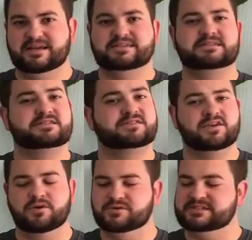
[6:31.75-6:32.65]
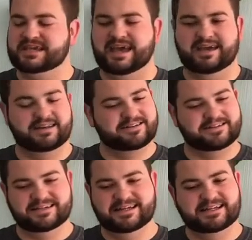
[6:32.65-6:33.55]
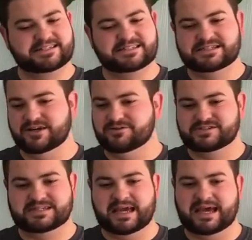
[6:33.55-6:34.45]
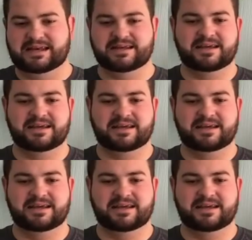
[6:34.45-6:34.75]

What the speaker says: It's so sad. It is so sad.